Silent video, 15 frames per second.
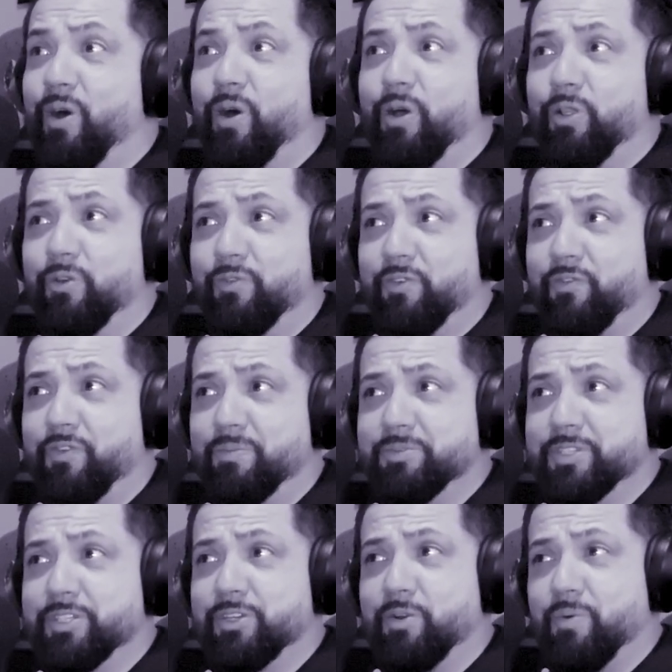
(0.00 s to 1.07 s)
all over from
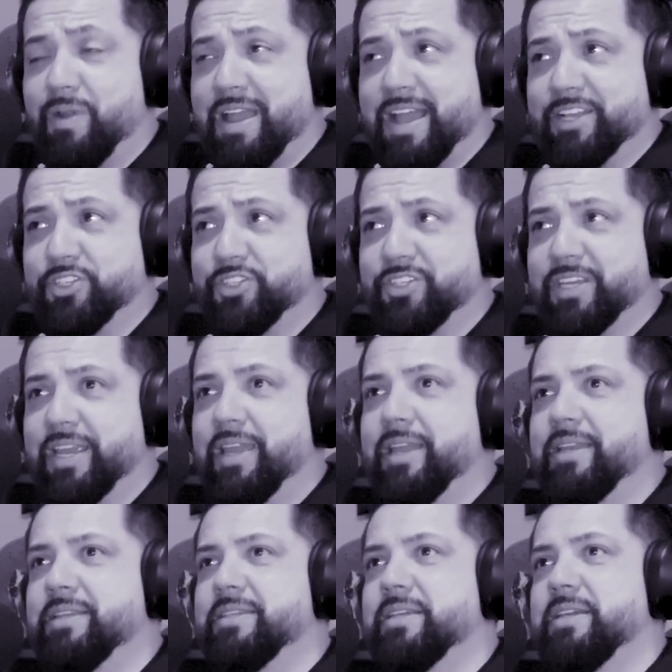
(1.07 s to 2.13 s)
scratch.
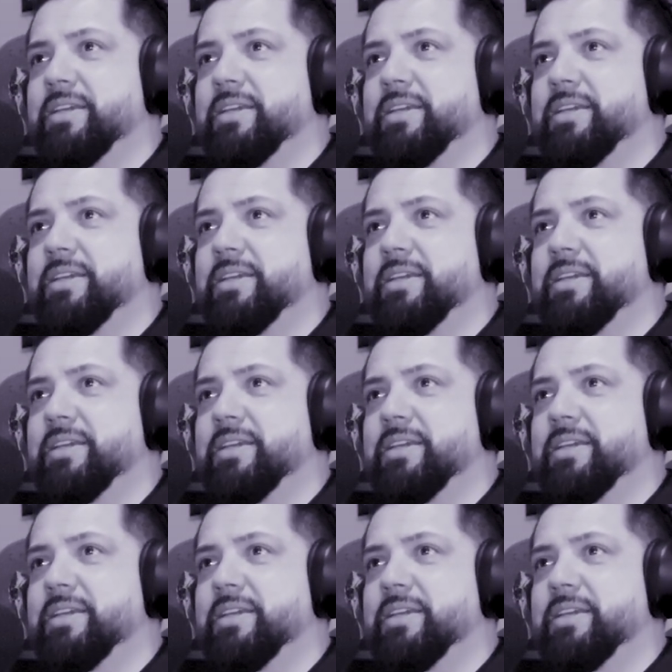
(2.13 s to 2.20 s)
And